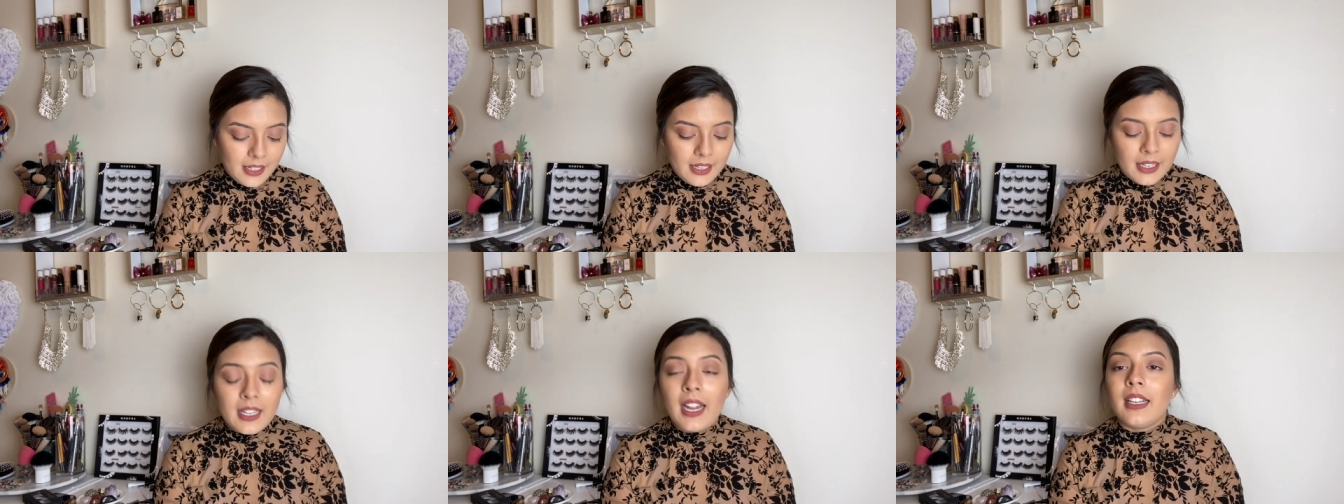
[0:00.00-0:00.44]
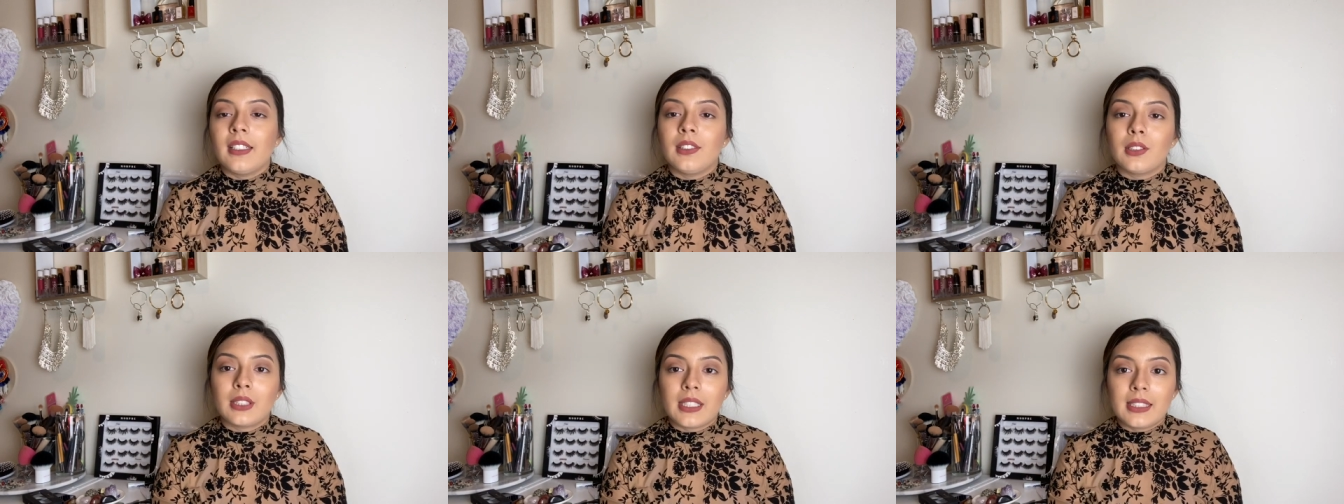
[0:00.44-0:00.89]
It kind of
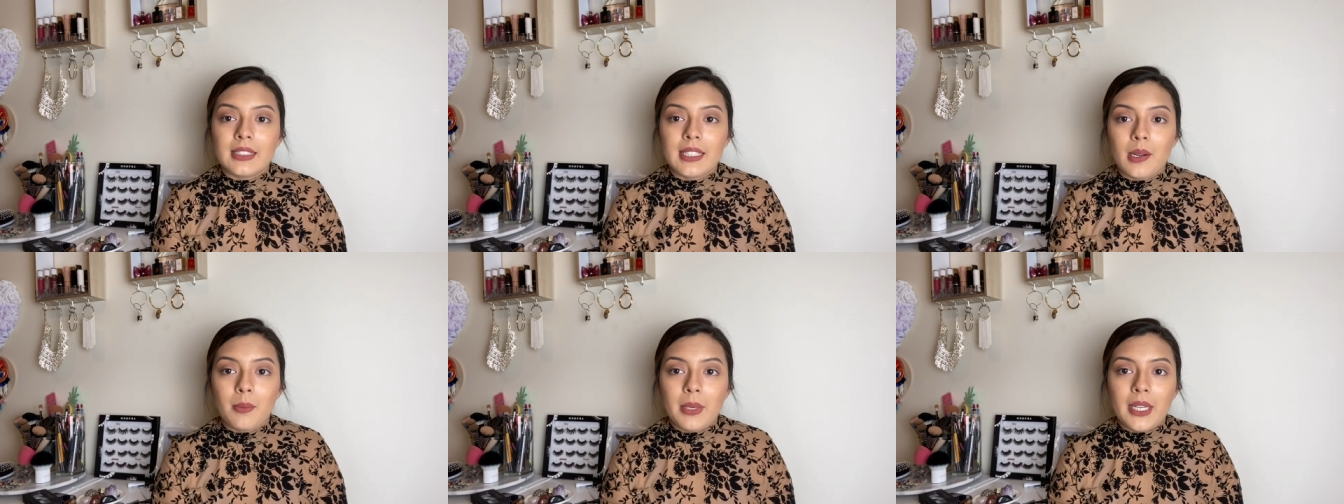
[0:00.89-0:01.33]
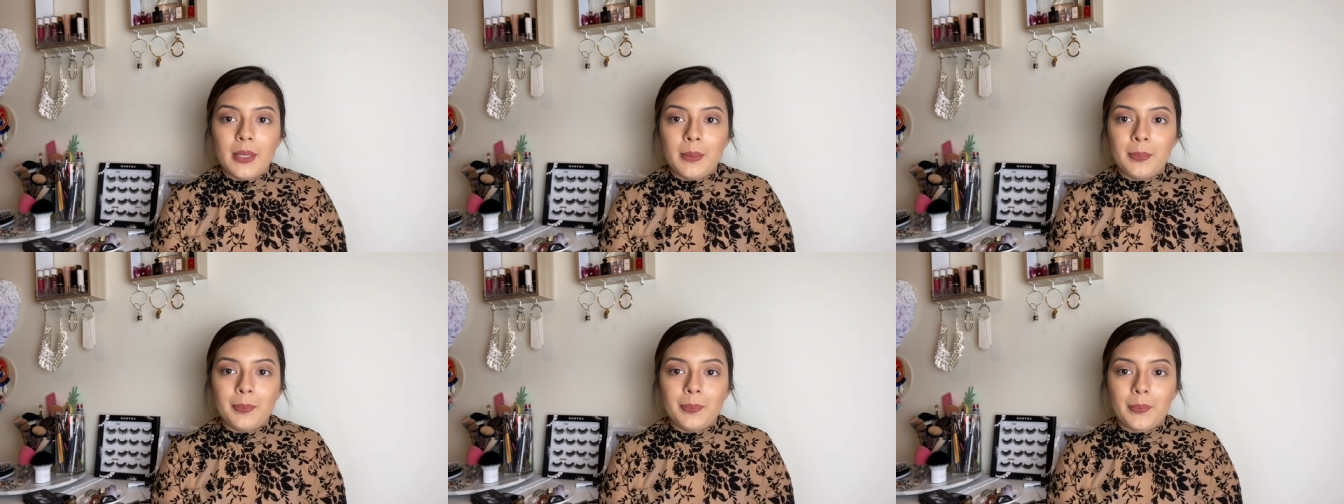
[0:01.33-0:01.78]
looks like a centipede,
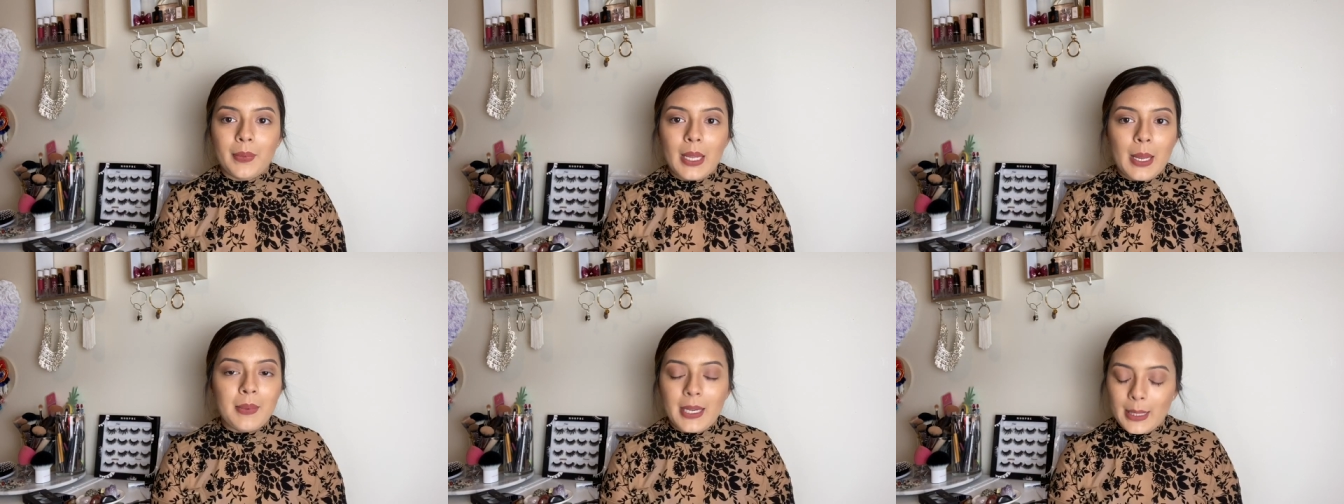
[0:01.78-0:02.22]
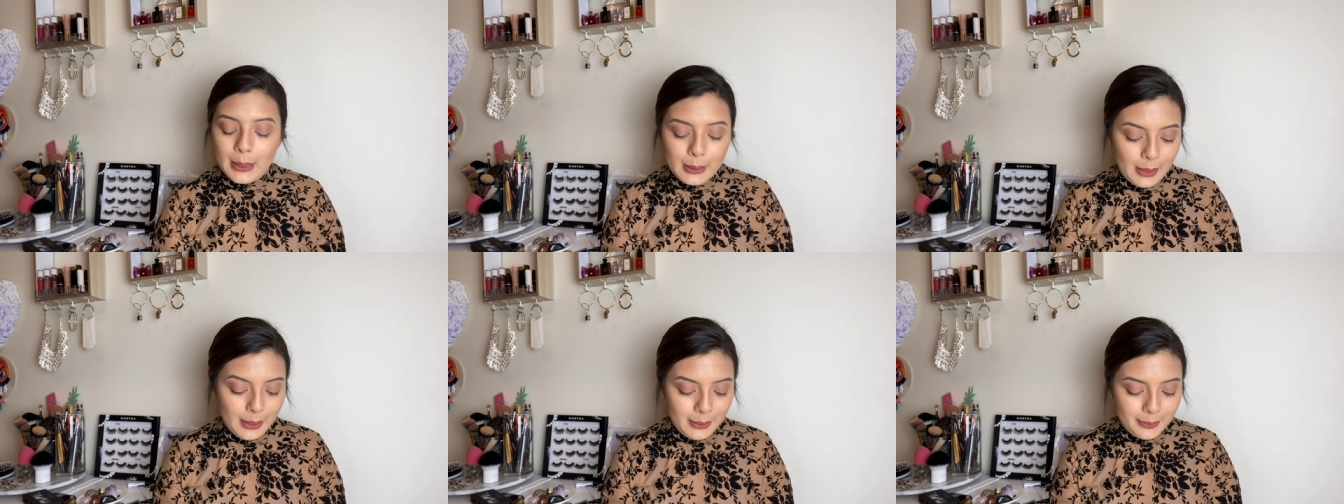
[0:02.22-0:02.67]
I'm not going to
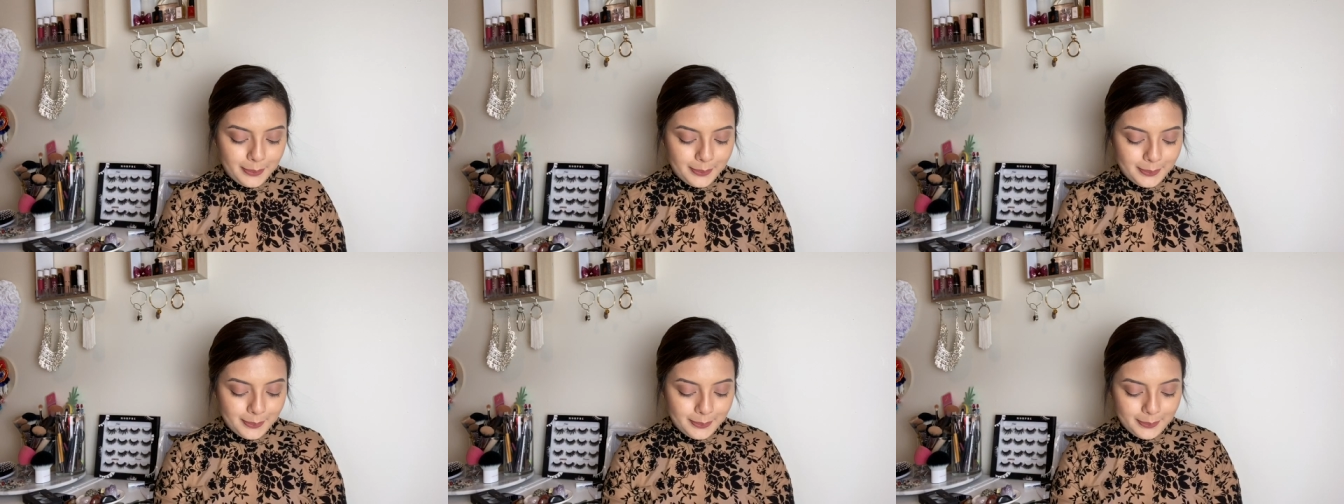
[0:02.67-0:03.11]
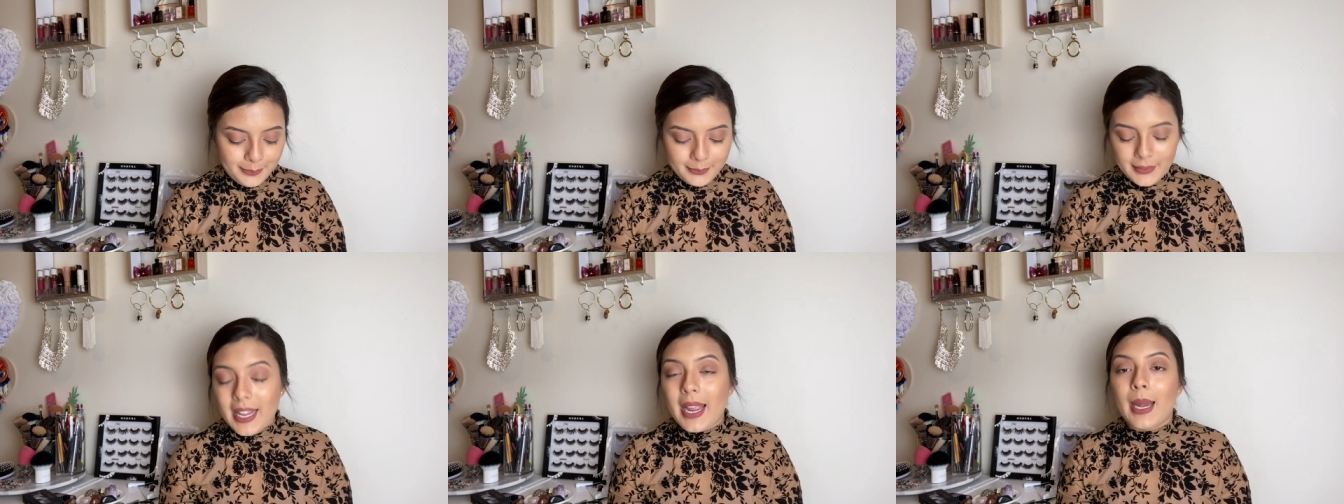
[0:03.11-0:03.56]
lie.
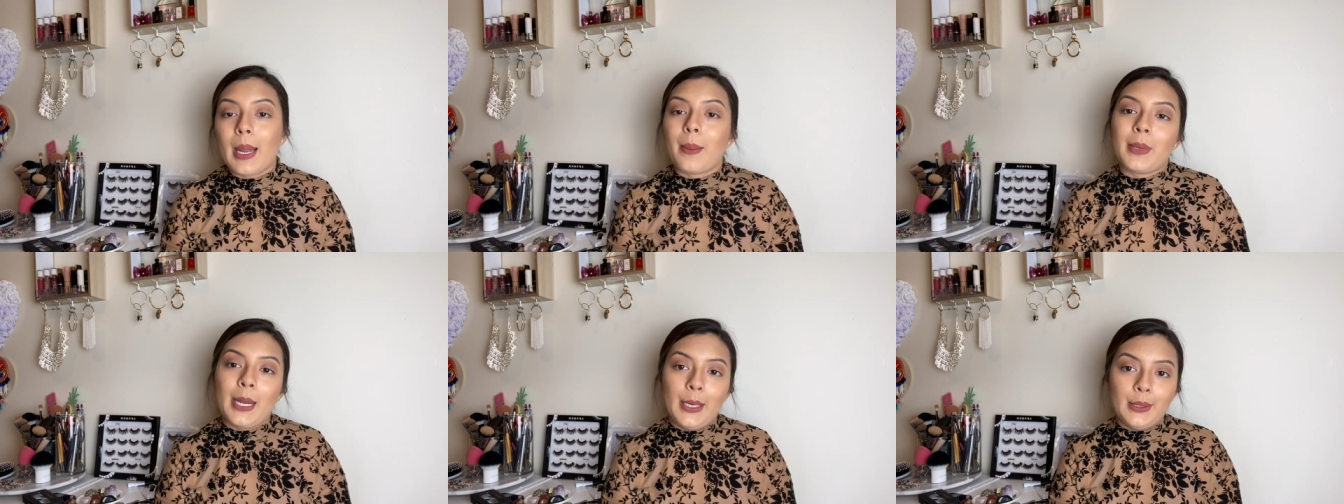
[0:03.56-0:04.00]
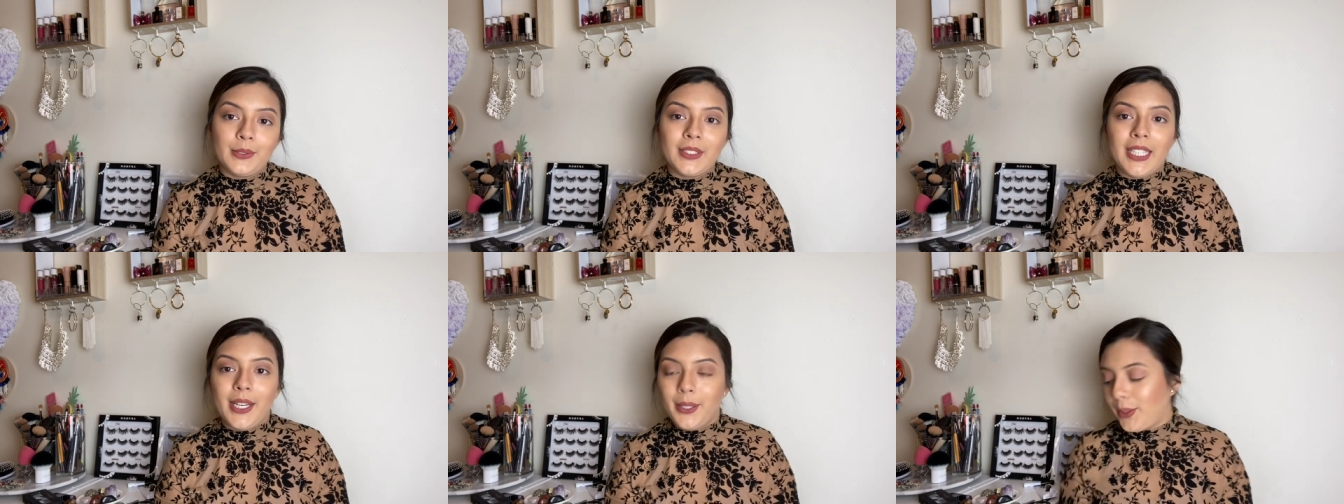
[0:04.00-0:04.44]
And I'm kind of
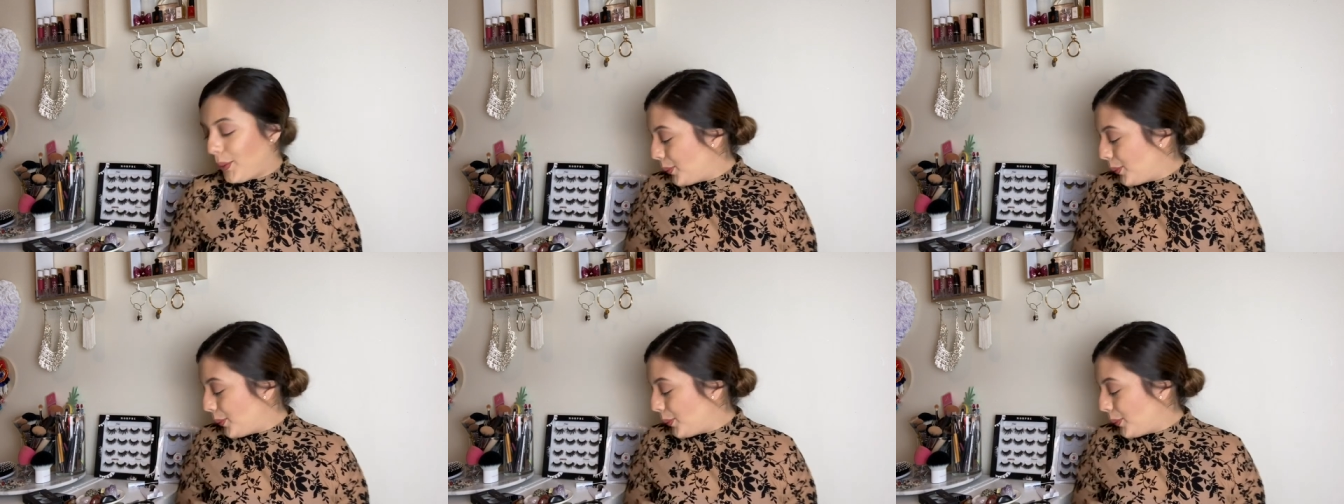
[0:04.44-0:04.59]
scared.